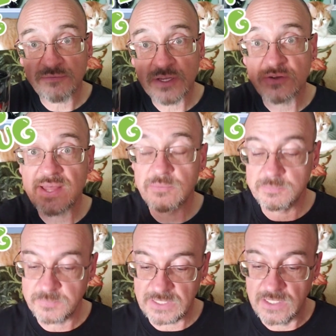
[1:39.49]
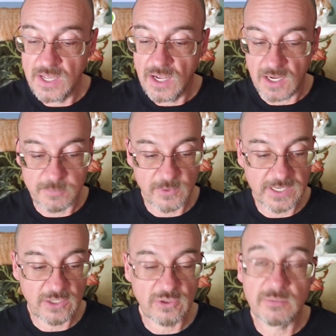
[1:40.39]
I figure that would be a
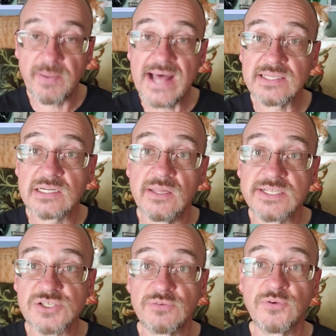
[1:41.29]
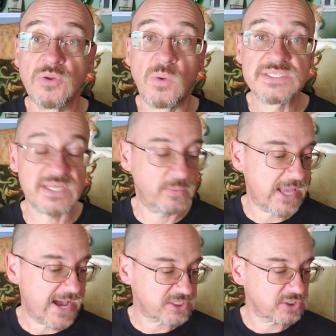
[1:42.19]
pretty good palate cleanser for the ones that
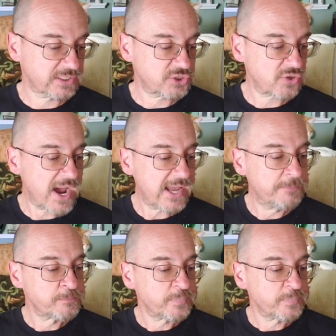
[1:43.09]
we actually try.